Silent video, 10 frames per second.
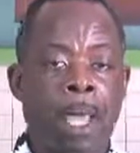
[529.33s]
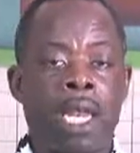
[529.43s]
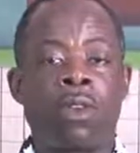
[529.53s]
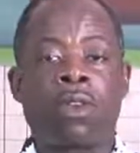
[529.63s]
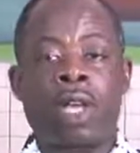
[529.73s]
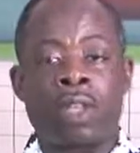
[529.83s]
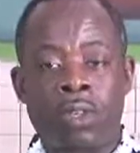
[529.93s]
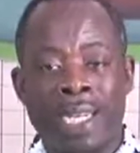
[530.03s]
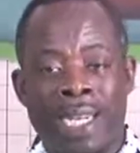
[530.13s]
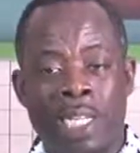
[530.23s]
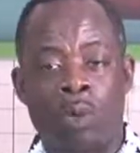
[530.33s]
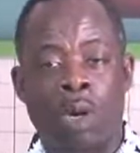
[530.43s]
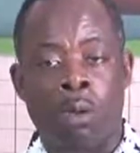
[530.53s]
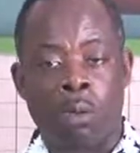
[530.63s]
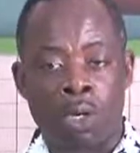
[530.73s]
And then you can use the
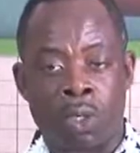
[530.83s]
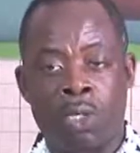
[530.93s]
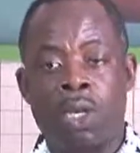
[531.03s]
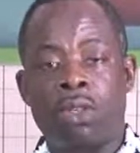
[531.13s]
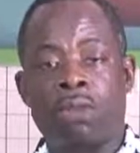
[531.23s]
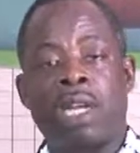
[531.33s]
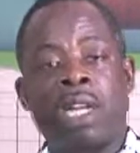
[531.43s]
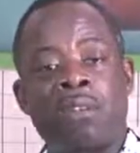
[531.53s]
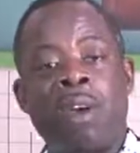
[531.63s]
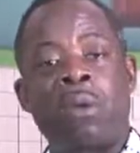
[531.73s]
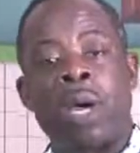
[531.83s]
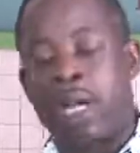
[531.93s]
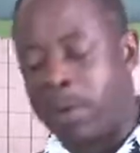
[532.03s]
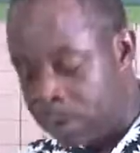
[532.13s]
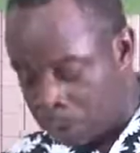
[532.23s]
network model to identify where
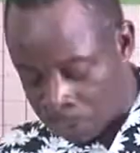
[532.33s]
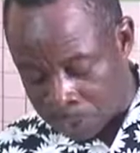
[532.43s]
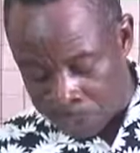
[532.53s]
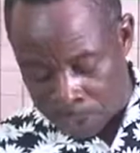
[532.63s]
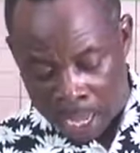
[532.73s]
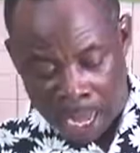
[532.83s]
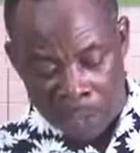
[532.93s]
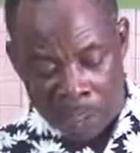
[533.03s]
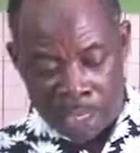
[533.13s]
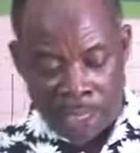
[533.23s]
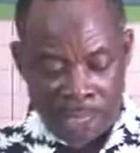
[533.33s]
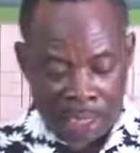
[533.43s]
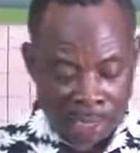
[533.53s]
the resources are located.